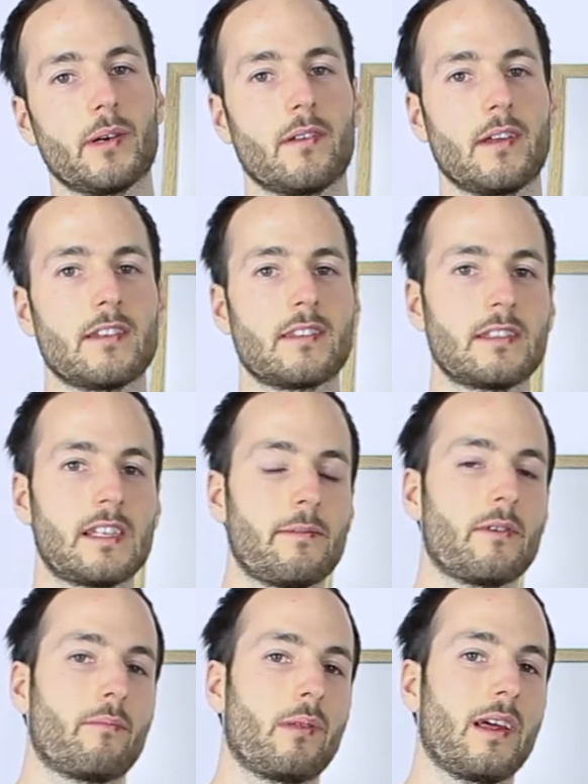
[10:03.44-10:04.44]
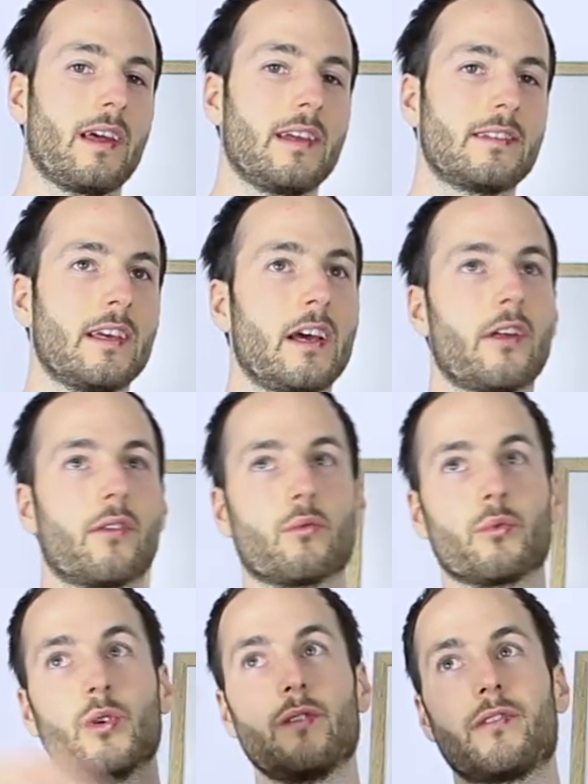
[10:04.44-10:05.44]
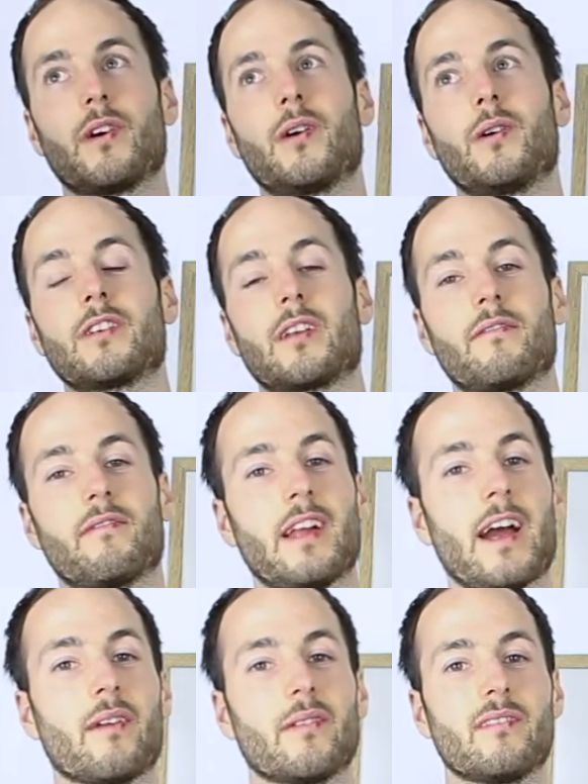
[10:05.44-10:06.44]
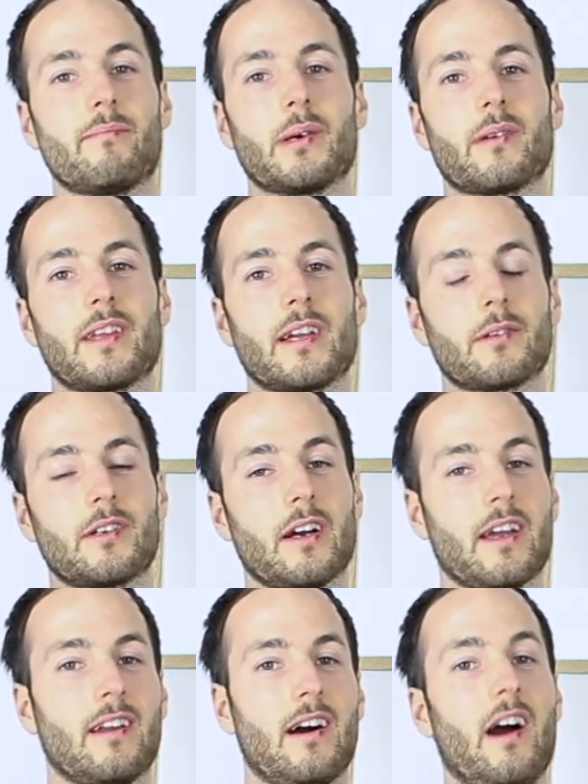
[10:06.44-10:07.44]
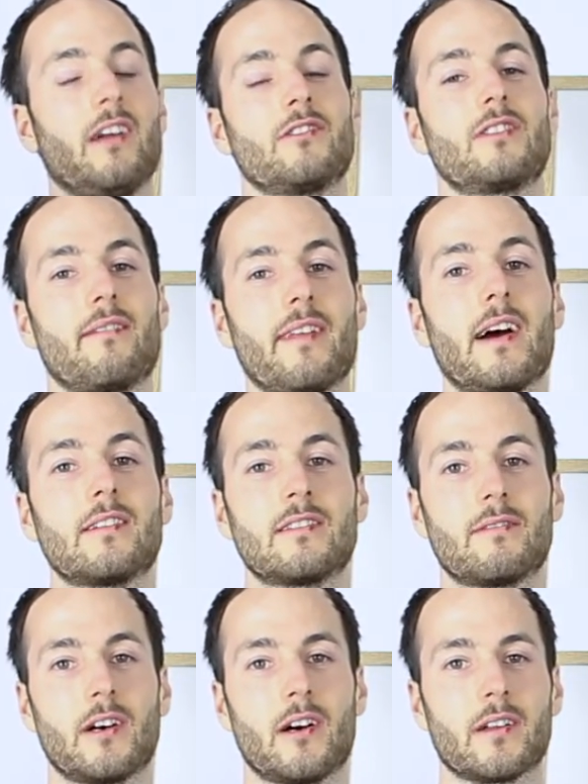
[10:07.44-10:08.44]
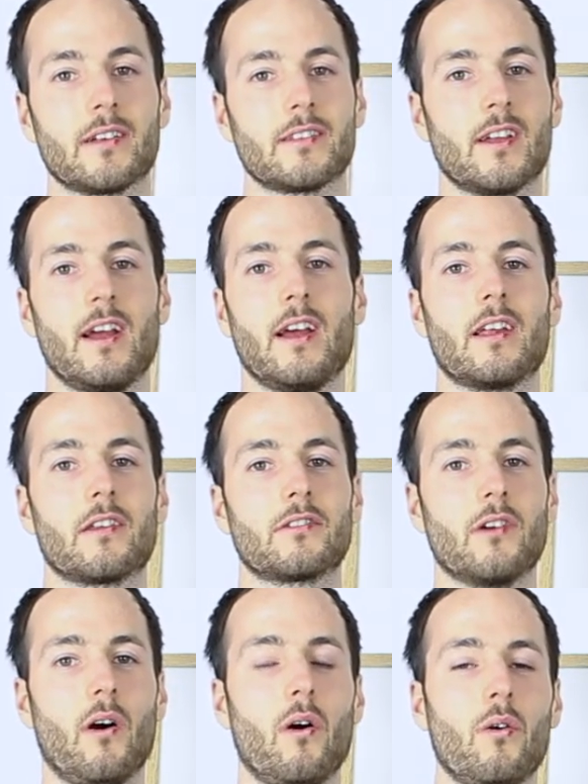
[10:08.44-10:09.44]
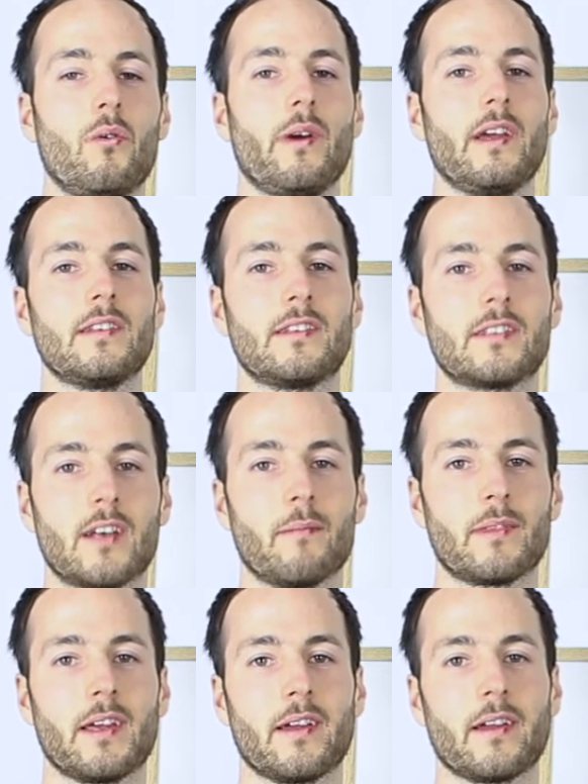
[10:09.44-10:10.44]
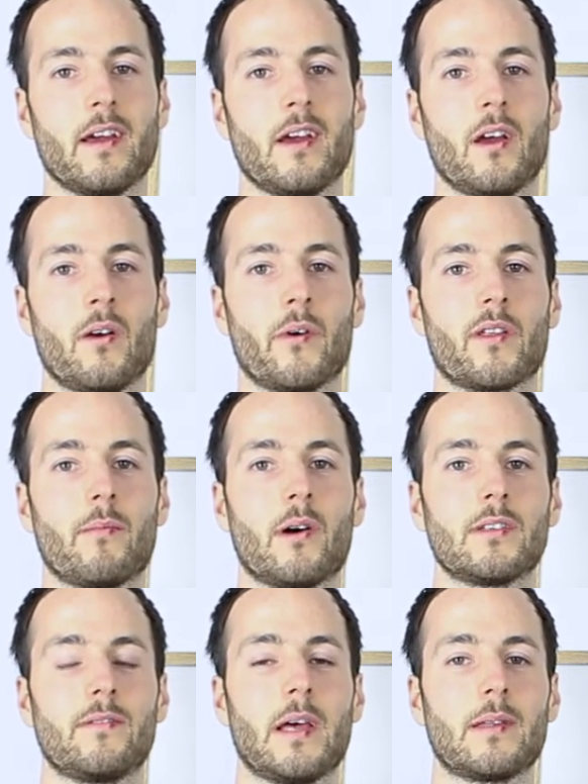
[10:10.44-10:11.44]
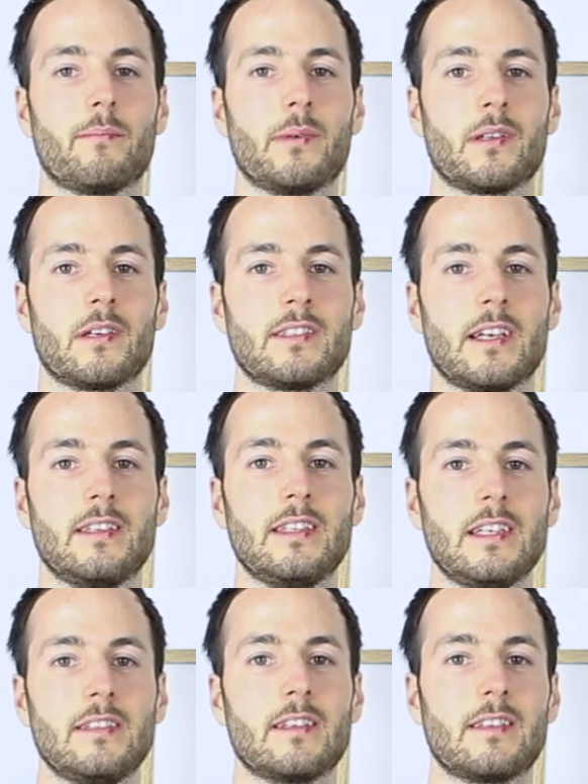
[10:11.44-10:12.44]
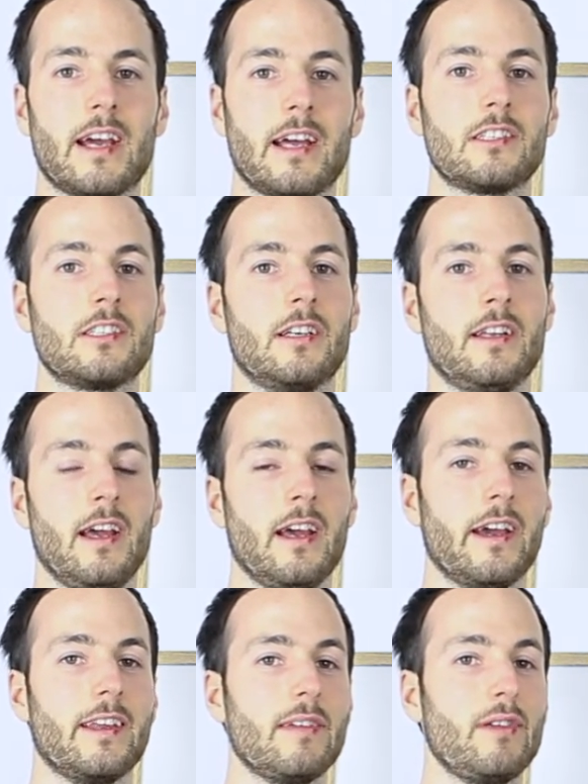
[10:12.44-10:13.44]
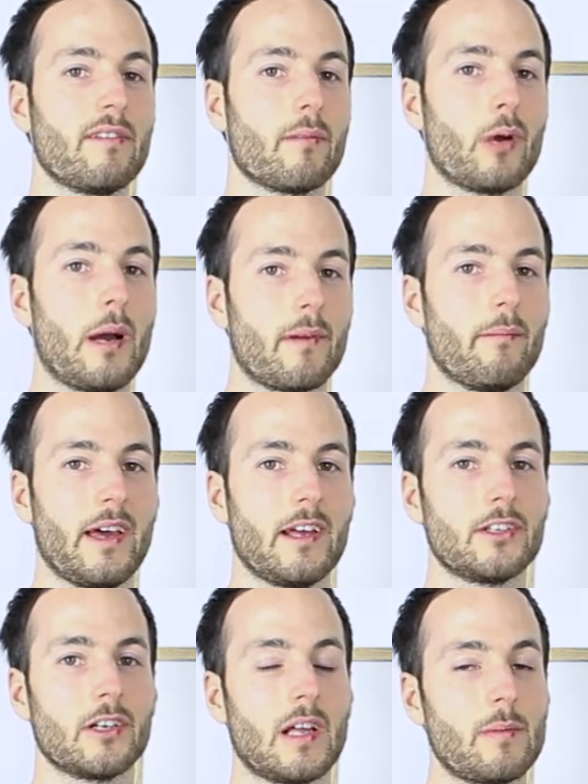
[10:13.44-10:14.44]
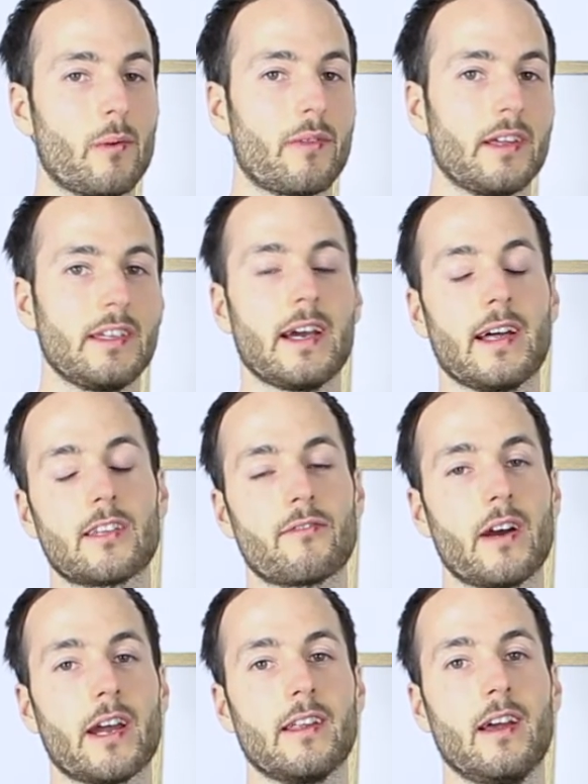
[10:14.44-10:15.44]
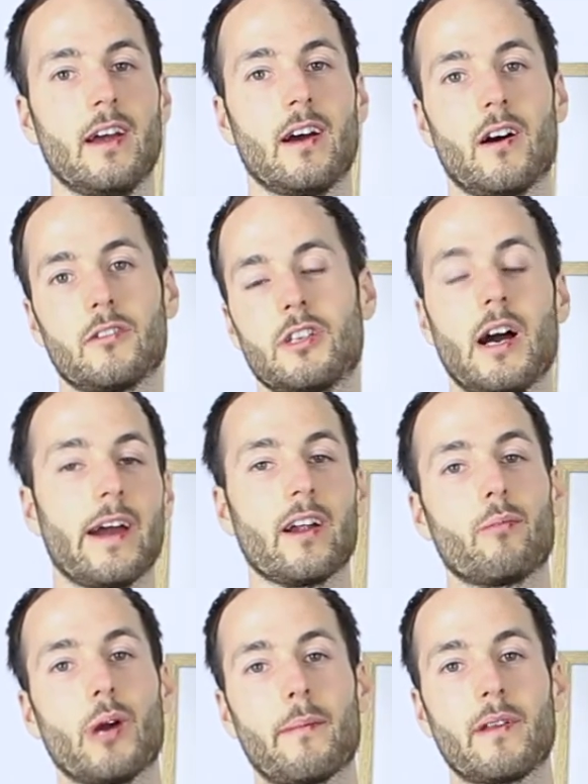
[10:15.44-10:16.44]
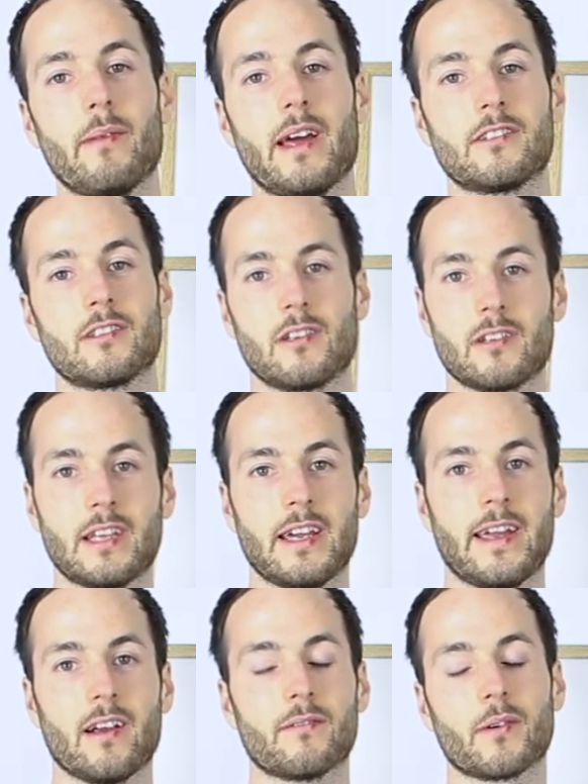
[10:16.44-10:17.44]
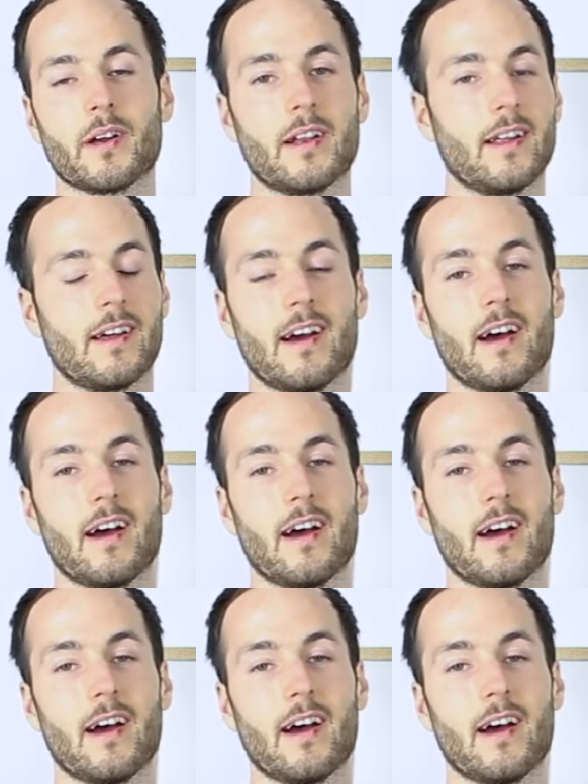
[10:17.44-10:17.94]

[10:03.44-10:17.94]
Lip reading: buildings, things need to be replaced, the roof goes on a flat roof building, we're talking hundreds of thousands of dollars. There's always something with multifamily buildings that needs attention. And if you have a property manager, a lot of people think, yeah, that's fine. I'll just hire a property manager, they'll take care of it.